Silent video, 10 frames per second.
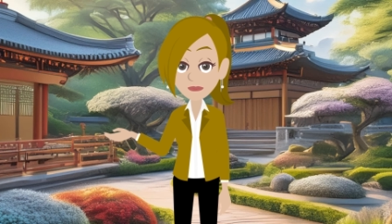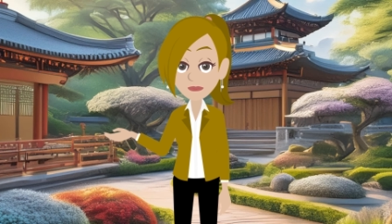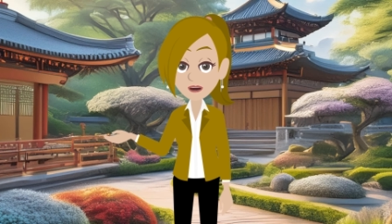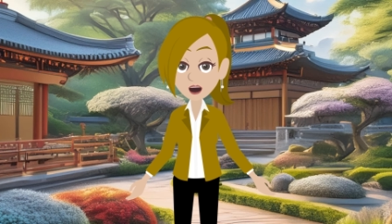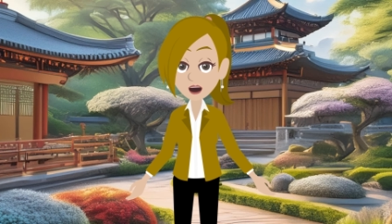
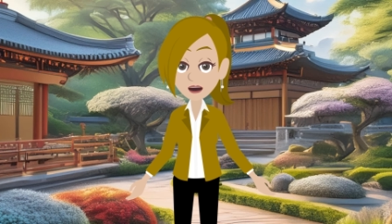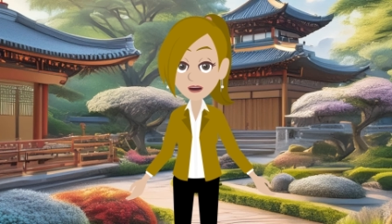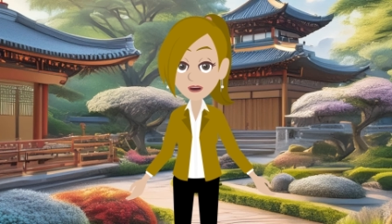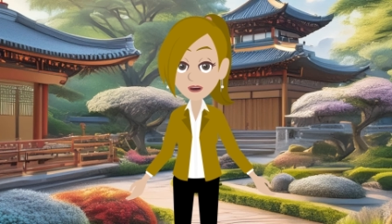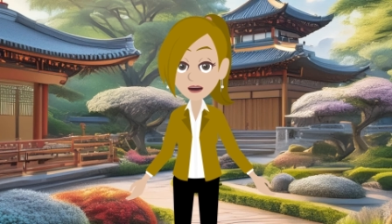
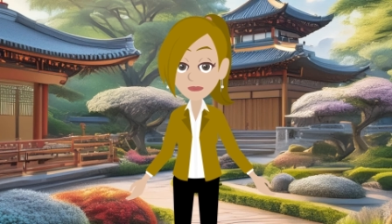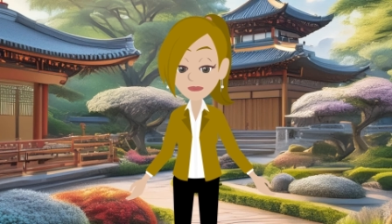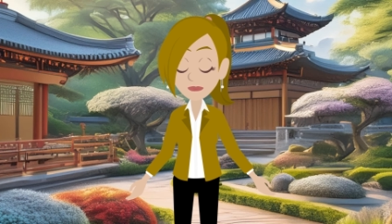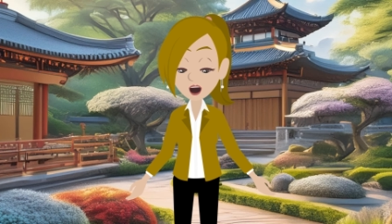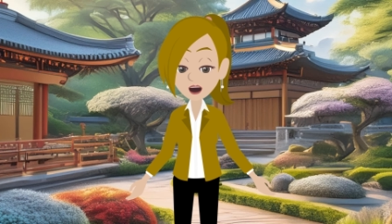being
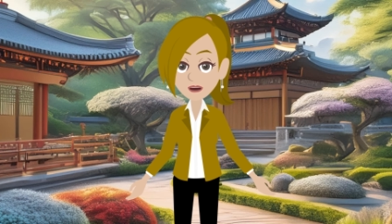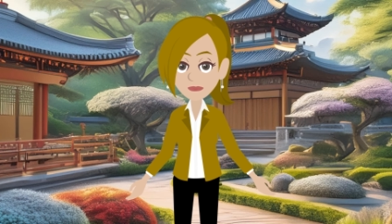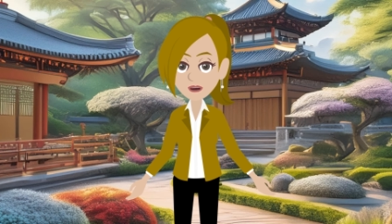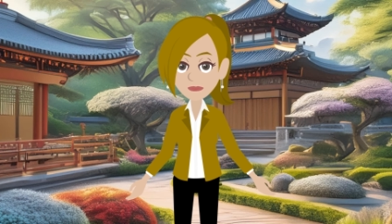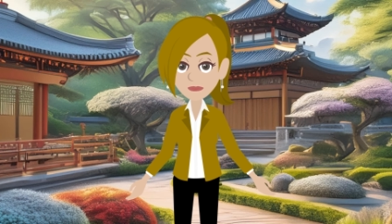searched by
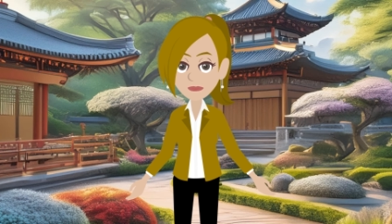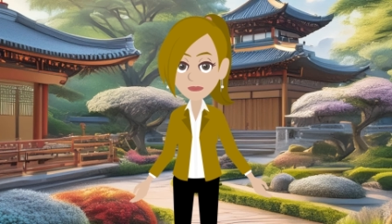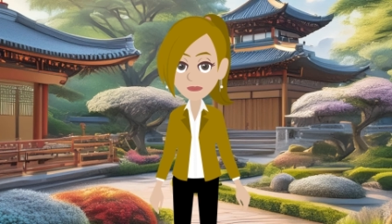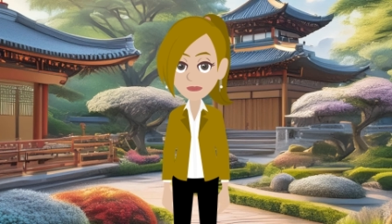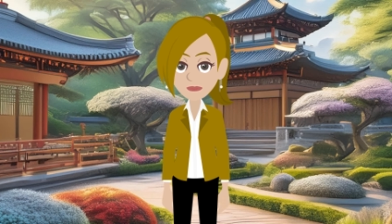her
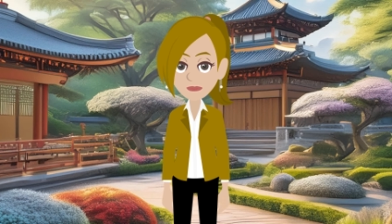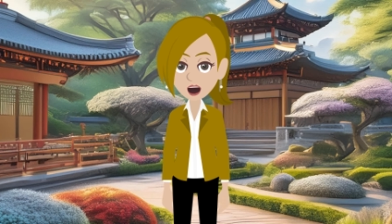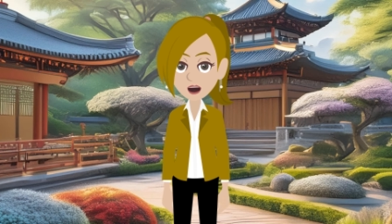for